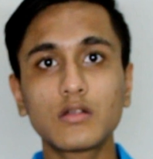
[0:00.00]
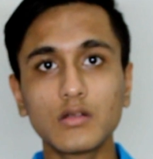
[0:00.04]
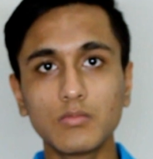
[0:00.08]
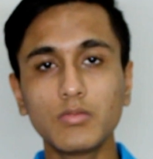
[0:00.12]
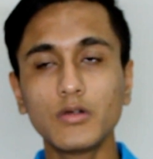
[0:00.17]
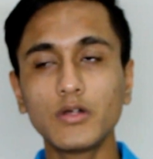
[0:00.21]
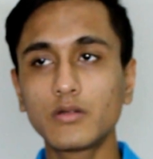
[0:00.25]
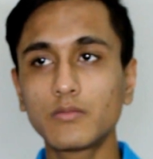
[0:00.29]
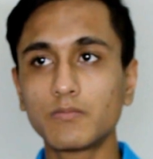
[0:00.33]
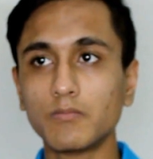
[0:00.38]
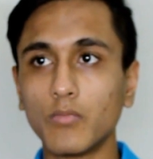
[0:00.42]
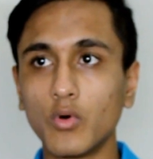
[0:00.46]

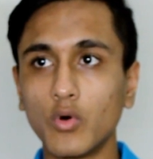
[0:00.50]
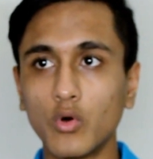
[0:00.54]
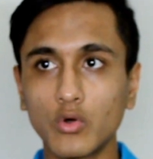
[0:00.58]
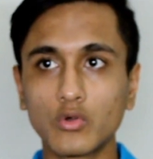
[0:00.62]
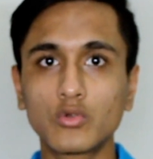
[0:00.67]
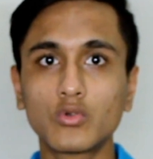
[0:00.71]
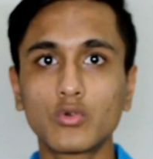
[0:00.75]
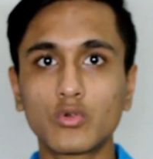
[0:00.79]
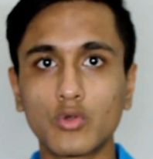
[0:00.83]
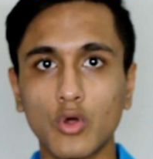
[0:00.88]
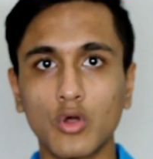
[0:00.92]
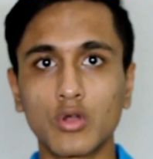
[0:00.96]
little bit
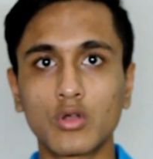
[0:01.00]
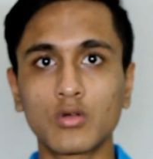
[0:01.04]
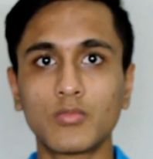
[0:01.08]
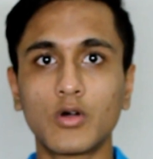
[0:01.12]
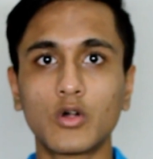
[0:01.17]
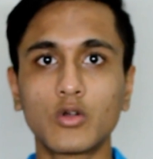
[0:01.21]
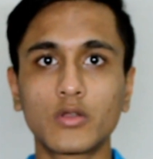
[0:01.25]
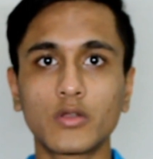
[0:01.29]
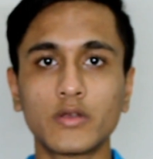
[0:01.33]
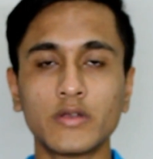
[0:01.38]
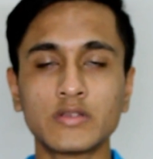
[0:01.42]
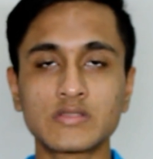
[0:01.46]
more to talk
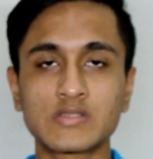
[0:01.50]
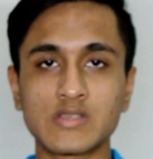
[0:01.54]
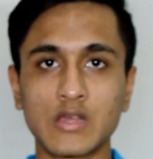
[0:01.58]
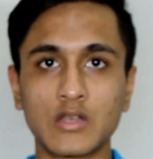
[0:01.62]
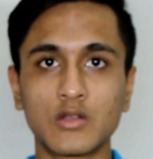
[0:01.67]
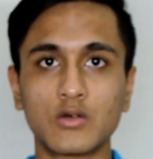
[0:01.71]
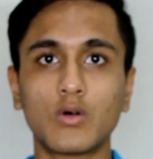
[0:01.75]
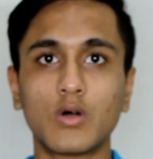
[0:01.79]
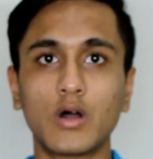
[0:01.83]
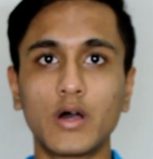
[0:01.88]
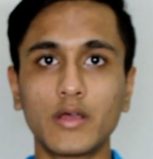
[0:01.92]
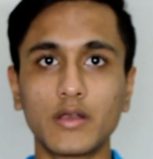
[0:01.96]
about in his
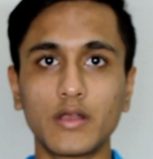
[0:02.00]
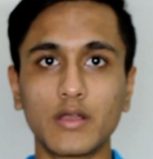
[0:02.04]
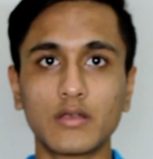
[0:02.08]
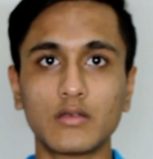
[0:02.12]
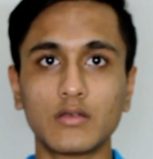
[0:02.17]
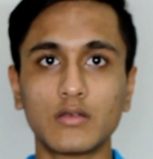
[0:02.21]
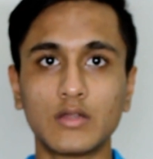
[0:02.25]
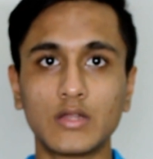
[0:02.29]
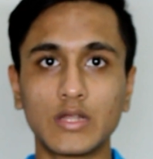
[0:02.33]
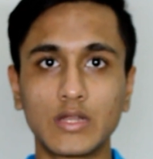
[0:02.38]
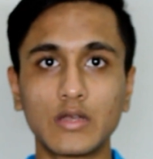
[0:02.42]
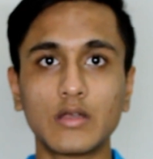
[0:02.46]
LOR,
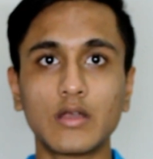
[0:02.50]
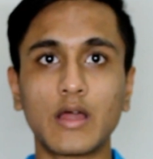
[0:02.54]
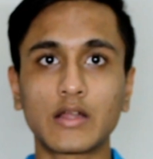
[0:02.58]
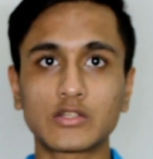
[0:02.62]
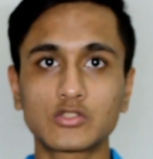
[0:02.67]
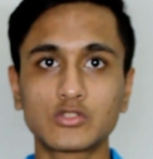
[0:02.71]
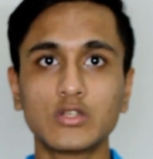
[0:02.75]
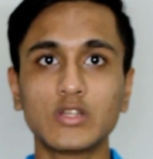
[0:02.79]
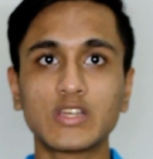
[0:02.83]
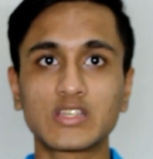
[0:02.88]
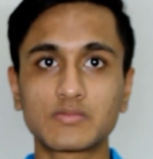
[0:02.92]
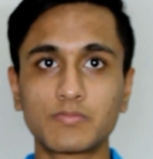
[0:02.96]
and he can
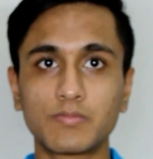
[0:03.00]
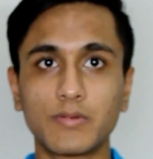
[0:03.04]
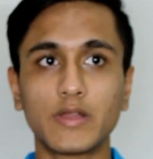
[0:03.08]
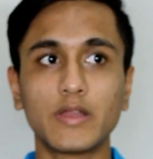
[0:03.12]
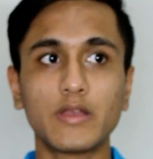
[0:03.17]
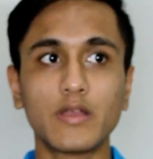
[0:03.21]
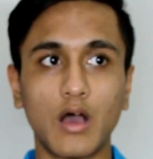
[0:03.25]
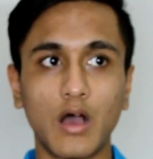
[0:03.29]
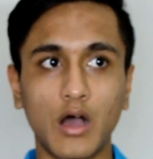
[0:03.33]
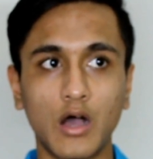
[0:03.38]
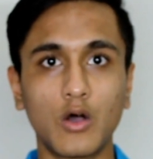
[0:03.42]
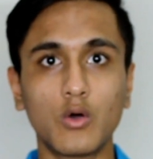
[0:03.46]
actually
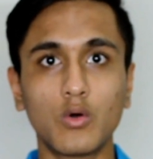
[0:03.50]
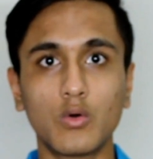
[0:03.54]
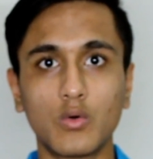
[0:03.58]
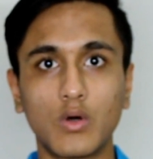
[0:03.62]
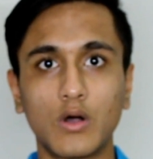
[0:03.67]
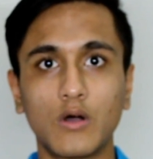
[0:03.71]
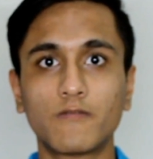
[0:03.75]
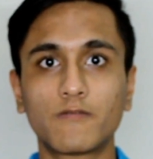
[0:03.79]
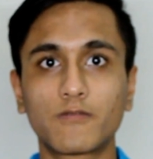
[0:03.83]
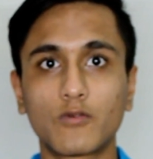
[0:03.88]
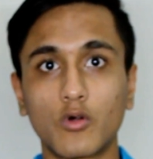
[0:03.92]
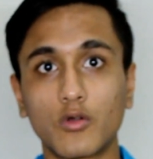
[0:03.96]
explain
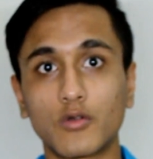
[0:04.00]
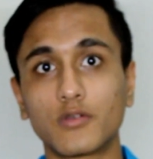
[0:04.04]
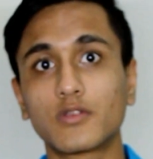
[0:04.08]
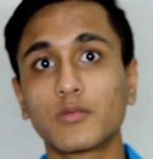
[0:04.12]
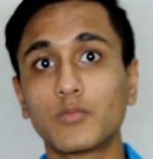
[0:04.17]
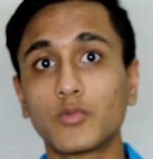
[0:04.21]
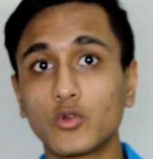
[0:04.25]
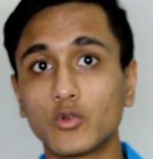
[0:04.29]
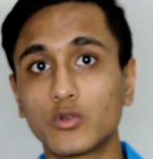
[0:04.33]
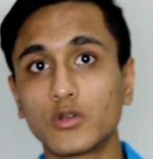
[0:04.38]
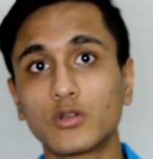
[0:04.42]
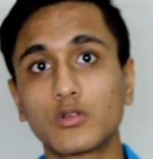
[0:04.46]
how I've
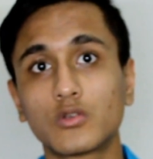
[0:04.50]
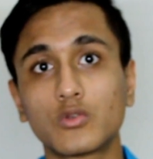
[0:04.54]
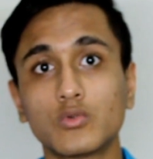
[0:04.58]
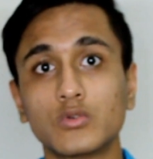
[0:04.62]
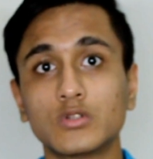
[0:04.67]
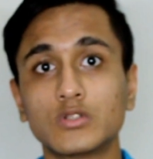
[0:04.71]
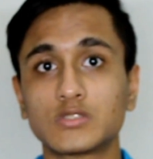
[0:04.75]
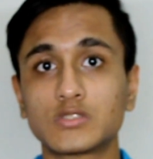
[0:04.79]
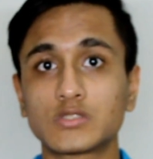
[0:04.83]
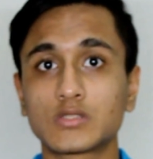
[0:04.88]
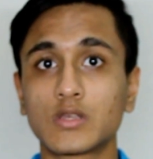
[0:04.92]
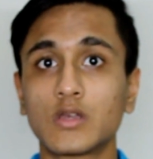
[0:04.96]
contributed
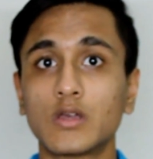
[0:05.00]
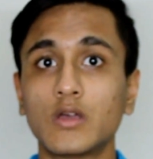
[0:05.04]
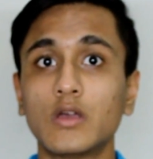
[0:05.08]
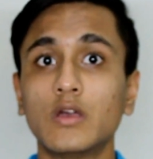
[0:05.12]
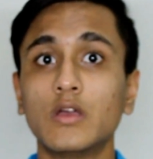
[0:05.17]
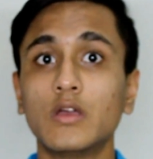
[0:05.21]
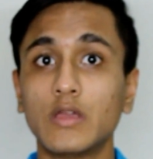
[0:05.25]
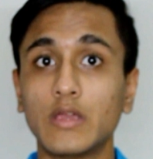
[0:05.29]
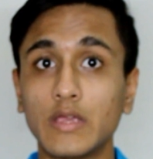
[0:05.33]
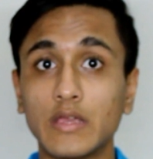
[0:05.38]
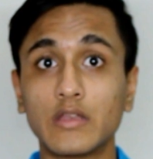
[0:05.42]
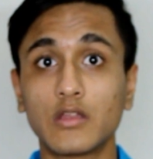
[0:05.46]
to his
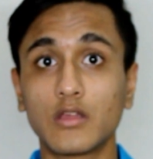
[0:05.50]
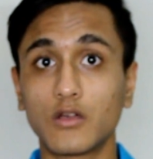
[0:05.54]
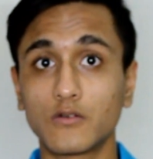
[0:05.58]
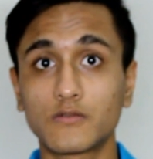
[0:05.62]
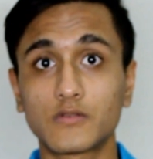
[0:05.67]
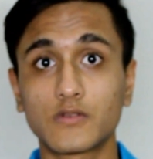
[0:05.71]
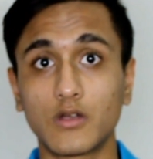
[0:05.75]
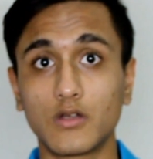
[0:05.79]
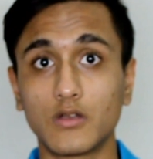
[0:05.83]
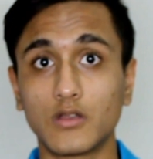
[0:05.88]
area of